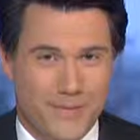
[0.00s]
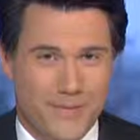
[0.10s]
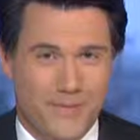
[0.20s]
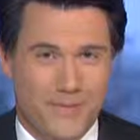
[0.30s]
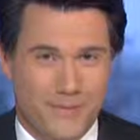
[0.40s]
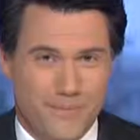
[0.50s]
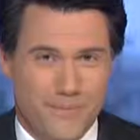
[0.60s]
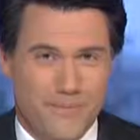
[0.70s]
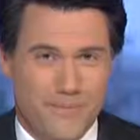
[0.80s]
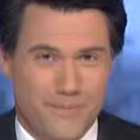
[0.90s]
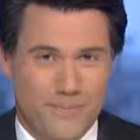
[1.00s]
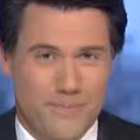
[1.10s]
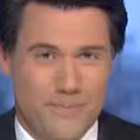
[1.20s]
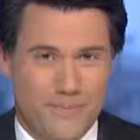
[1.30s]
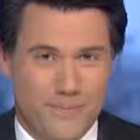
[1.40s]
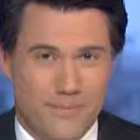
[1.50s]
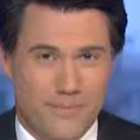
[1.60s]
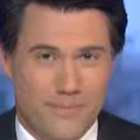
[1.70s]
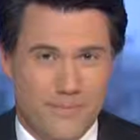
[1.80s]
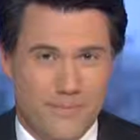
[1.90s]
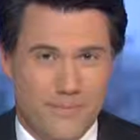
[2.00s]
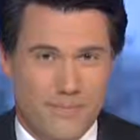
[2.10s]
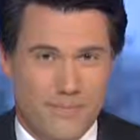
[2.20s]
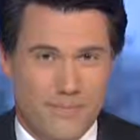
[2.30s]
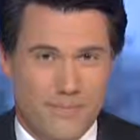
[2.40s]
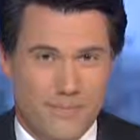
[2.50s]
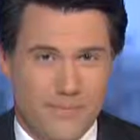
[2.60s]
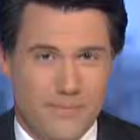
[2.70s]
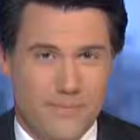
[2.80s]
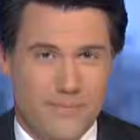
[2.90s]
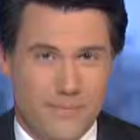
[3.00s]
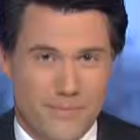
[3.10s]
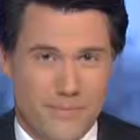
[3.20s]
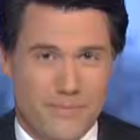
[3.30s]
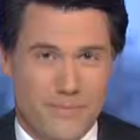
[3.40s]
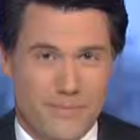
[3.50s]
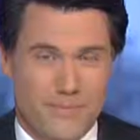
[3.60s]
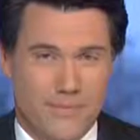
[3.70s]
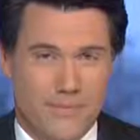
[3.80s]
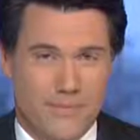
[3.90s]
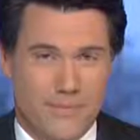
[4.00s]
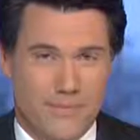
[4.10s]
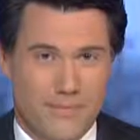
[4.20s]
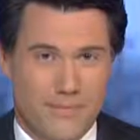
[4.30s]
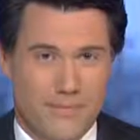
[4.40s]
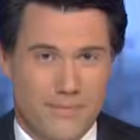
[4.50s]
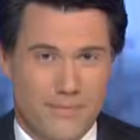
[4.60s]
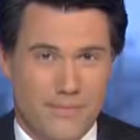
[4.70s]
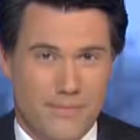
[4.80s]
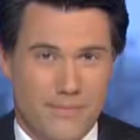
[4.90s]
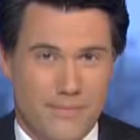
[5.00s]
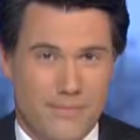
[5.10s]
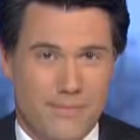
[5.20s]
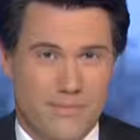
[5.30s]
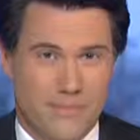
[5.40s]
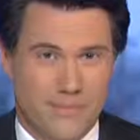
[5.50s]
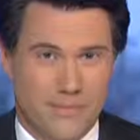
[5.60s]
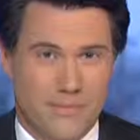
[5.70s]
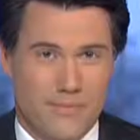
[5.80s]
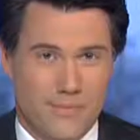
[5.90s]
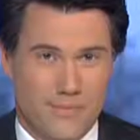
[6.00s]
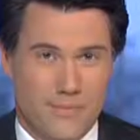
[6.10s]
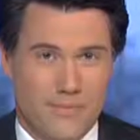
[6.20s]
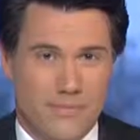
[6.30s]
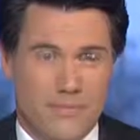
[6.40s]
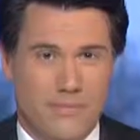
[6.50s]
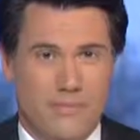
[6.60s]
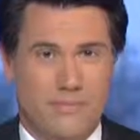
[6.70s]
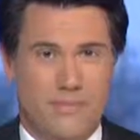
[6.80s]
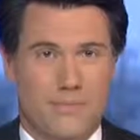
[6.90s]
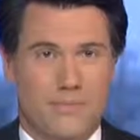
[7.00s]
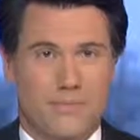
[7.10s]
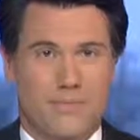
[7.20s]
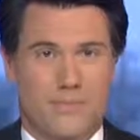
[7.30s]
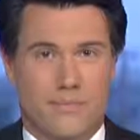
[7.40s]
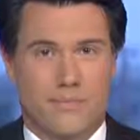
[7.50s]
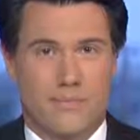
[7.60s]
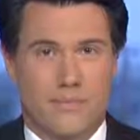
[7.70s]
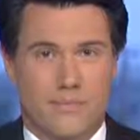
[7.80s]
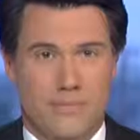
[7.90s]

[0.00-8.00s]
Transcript: (not speaking)